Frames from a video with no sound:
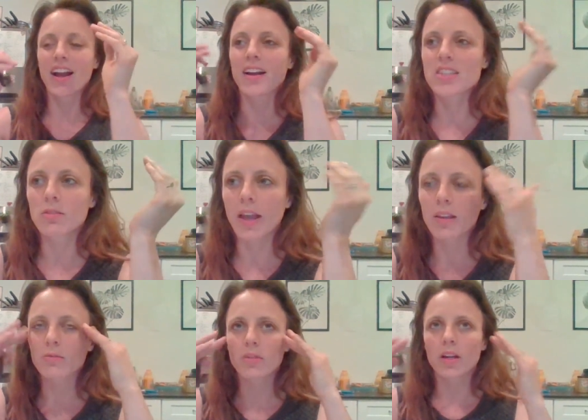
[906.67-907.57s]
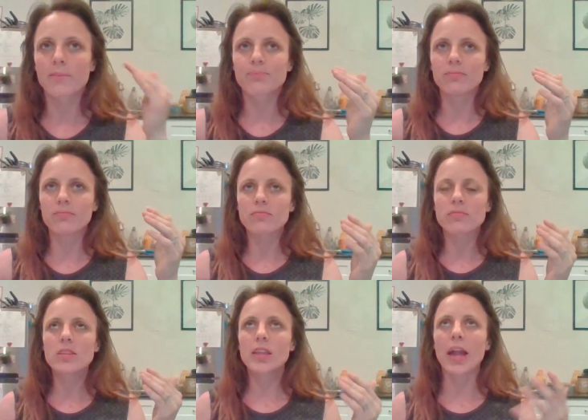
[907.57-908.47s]
yeah so like
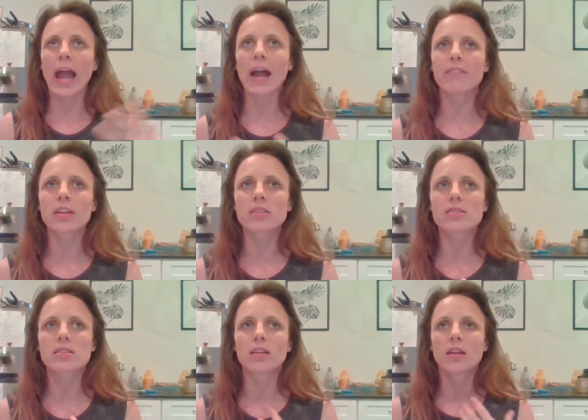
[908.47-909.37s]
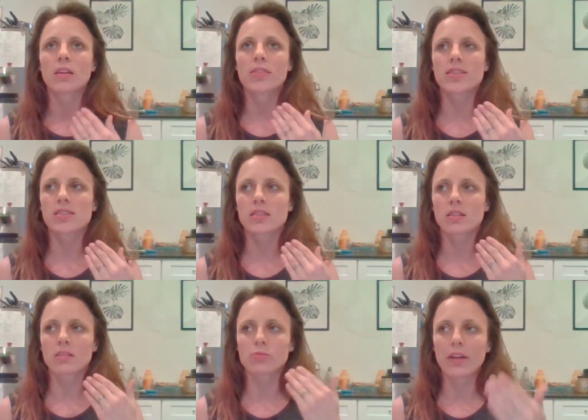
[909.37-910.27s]
having this this
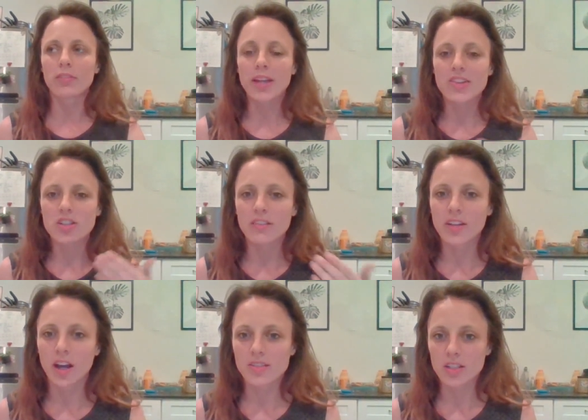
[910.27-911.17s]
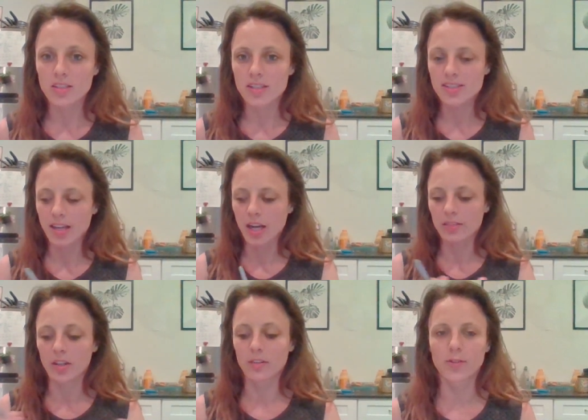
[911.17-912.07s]
revelation of god's goodness that kind
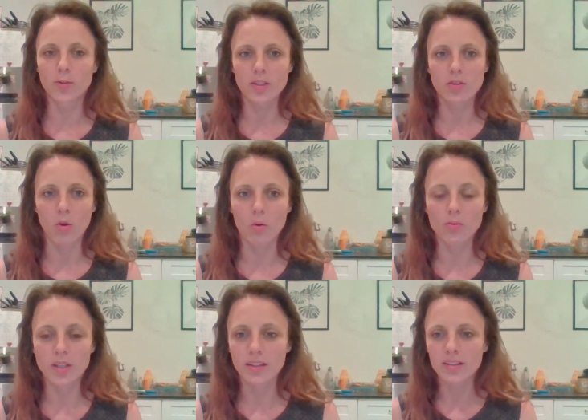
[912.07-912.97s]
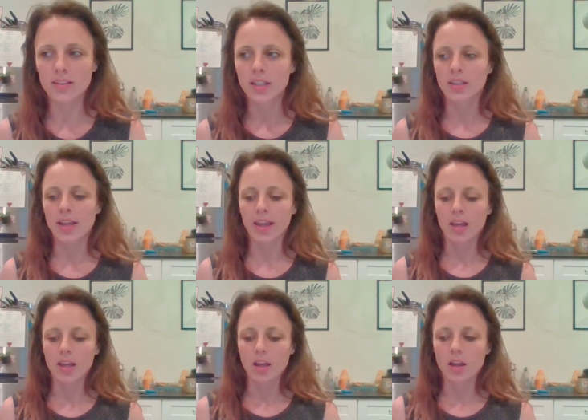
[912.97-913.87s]
of unfolded the whole year like
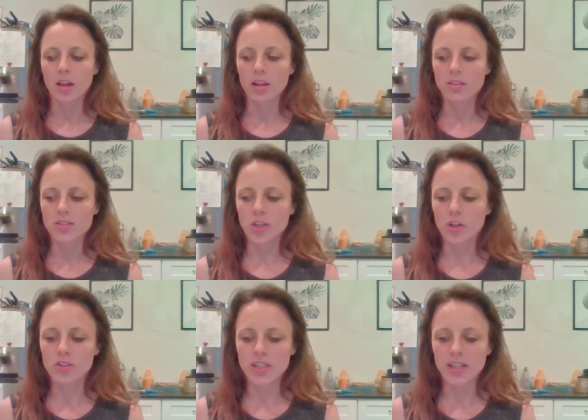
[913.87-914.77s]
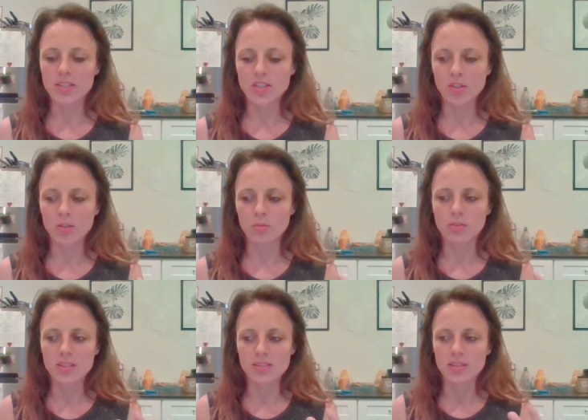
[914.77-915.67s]
turned into
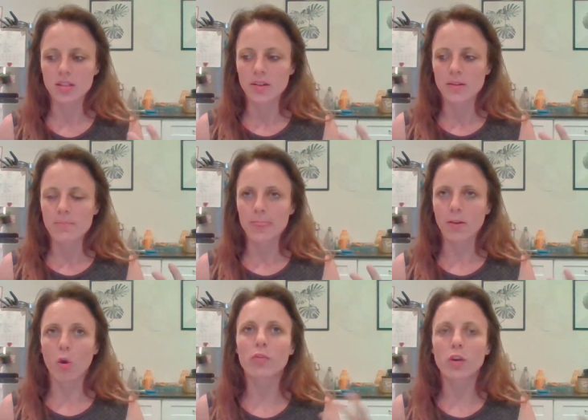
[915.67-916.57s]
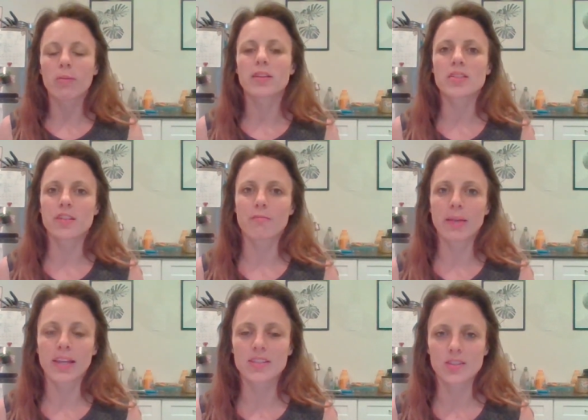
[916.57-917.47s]
this overabundance of
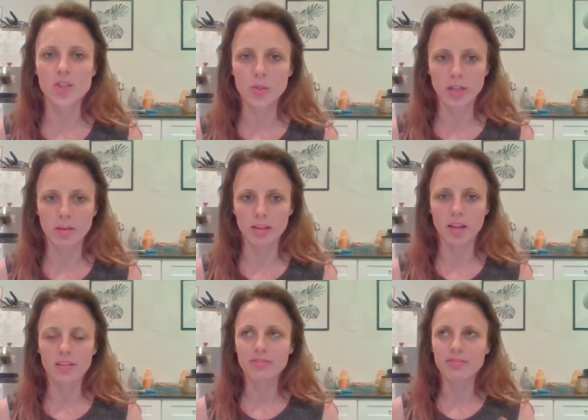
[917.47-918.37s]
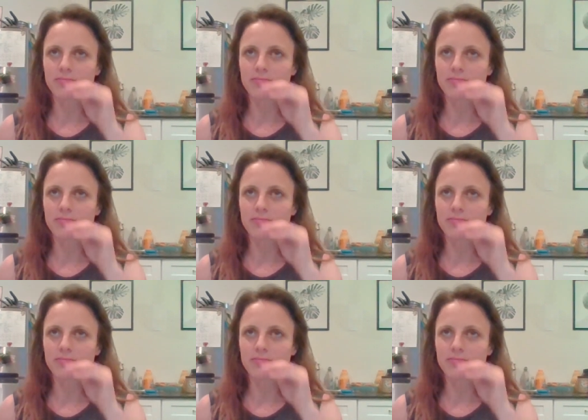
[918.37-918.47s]
peace and joy in my life.